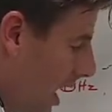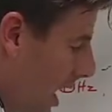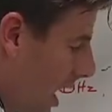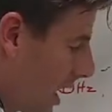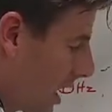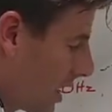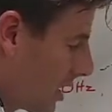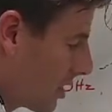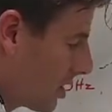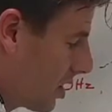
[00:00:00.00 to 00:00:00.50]

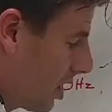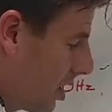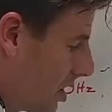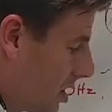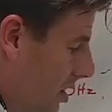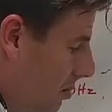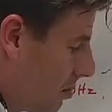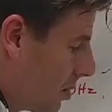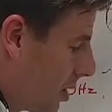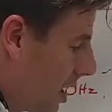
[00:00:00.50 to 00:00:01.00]
I can
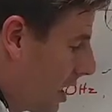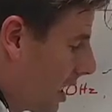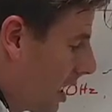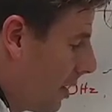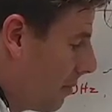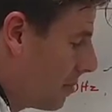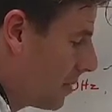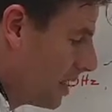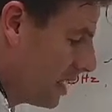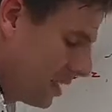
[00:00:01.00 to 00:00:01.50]
start to bring
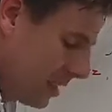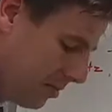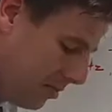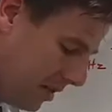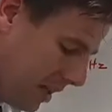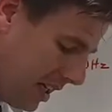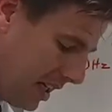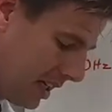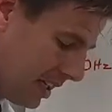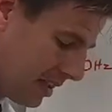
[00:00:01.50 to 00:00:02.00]
up these
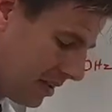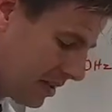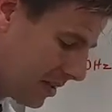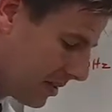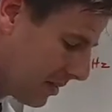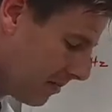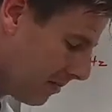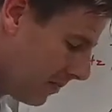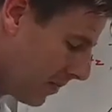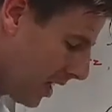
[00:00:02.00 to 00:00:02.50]

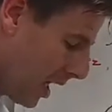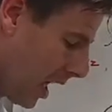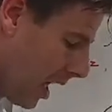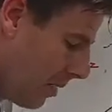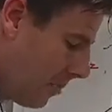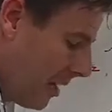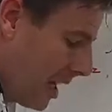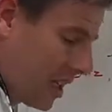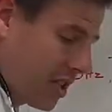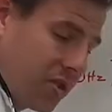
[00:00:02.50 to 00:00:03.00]
mids
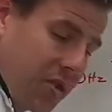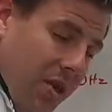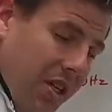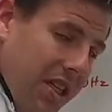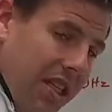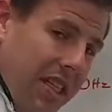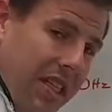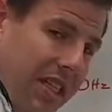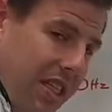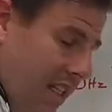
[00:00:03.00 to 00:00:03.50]
and make
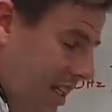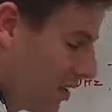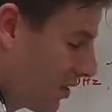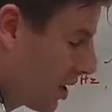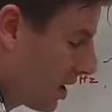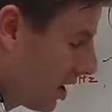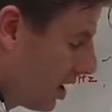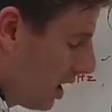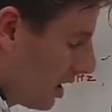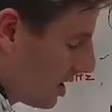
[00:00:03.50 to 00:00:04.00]
treating the
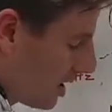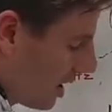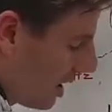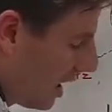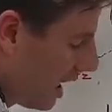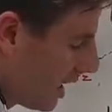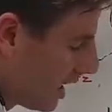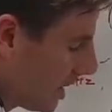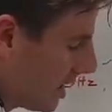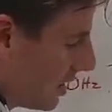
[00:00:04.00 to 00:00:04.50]
hearing loss a
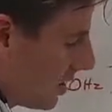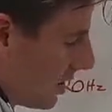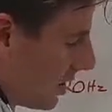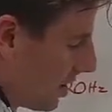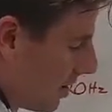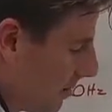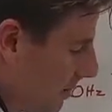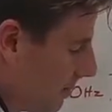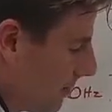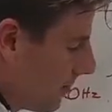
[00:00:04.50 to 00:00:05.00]
lot
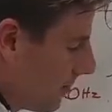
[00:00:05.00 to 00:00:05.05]
easier.